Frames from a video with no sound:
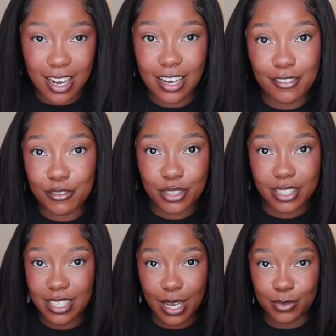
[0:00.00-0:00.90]
I love
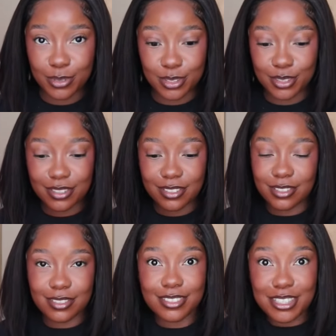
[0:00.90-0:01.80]
hooded towels, because
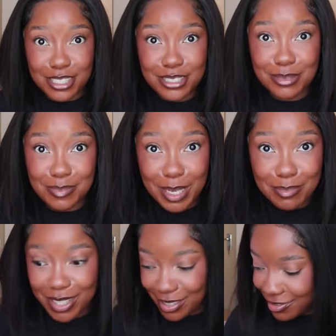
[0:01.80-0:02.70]
the
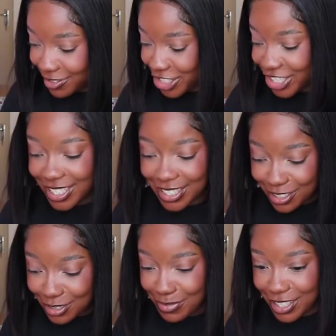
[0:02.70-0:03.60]
babe, she
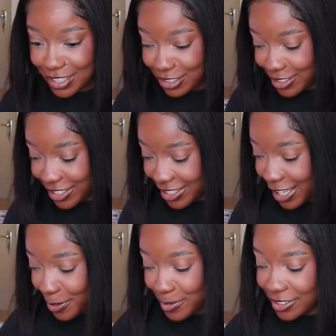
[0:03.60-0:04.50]
needs to be in a hooded
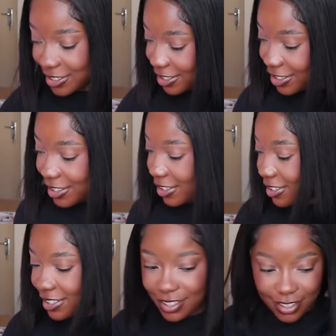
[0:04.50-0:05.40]
towel.
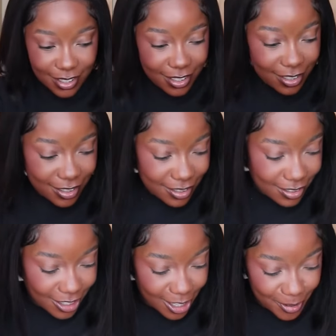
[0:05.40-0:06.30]

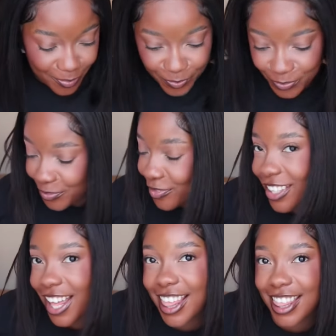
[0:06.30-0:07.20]
Okay?
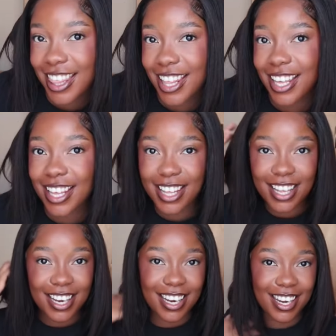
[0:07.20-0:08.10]
And
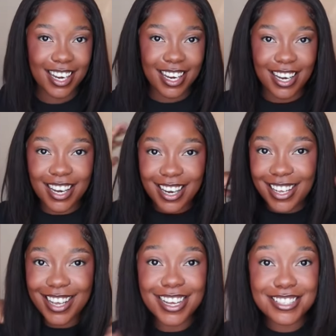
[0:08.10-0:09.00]
then,
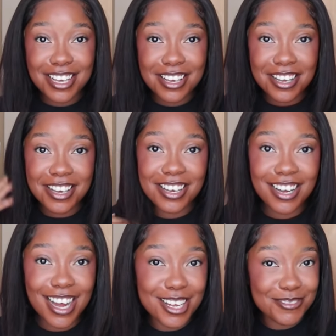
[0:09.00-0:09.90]
guys,
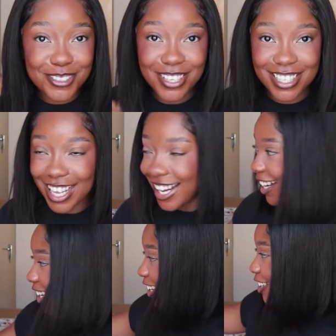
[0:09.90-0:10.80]
I am so excited.